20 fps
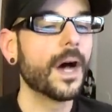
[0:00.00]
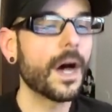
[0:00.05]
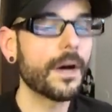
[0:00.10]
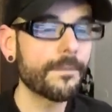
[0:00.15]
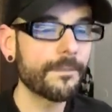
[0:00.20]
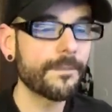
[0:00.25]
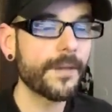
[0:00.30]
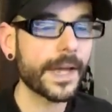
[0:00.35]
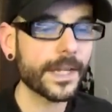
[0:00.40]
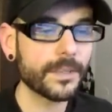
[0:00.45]

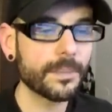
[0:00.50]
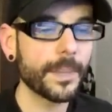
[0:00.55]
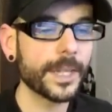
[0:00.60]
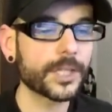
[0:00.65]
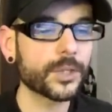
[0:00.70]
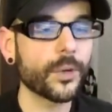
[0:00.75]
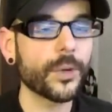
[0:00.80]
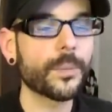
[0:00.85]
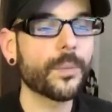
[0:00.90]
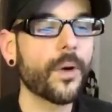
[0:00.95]
affect
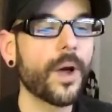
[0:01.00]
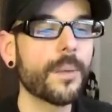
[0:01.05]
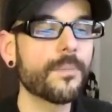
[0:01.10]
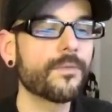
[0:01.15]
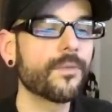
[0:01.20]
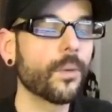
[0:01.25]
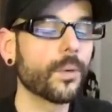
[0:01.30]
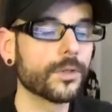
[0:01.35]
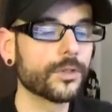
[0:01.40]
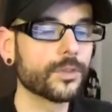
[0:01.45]
Metroid Prime
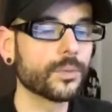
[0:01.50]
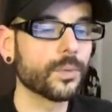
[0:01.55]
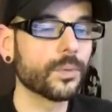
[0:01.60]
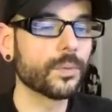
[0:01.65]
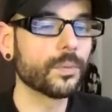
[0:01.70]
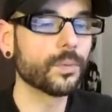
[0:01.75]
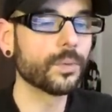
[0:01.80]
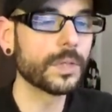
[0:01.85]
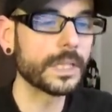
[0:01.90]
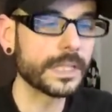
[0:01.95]
4's
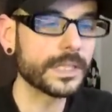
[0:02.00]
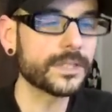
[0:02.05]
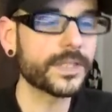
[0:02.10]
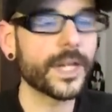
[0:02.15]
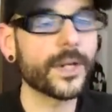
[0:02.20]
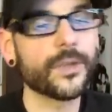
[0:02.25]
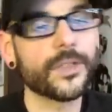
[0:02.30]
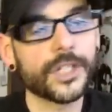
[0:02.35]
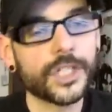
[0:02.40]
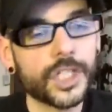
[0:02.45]
release
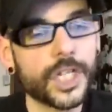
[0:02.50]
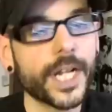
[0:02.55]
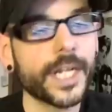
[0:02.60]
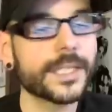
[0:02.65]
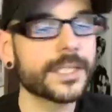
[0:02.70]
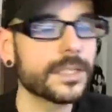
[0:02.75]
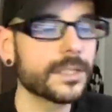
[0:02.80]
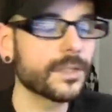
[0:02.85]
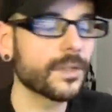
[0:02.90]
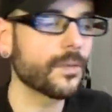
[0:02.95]
date or the
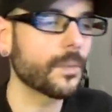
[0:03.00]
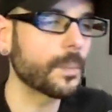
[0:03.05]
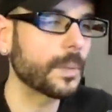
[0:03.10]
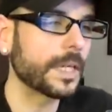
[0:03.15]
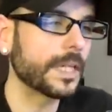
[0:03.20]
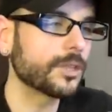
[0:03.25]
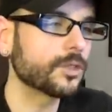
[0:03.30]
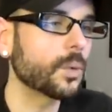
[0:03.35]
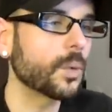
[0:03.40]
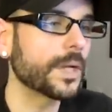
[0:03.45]
chances of it
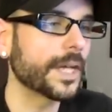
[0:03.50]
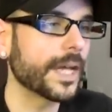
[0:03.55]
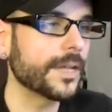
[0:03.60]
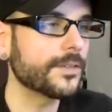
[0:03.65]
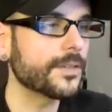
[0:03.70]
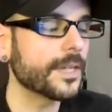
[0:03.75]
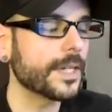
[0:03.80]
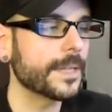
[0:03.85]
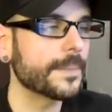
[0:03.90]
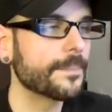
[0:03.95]
being
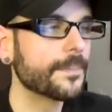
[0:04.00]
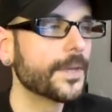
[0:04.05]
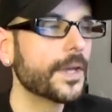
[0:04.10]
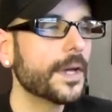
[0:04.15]
2018?